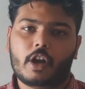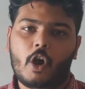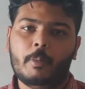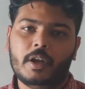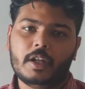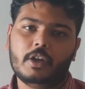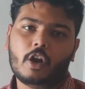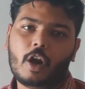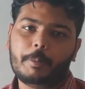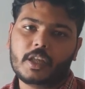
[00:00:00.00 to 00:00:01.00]
or how many
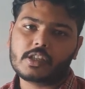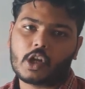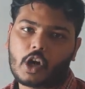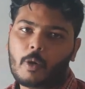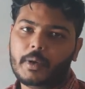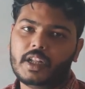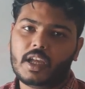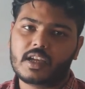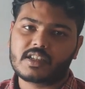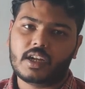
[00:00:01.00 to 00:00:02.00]
droppings, or how
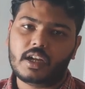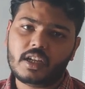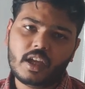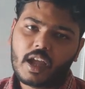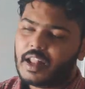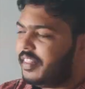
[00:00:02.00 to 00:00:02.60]
many he has done.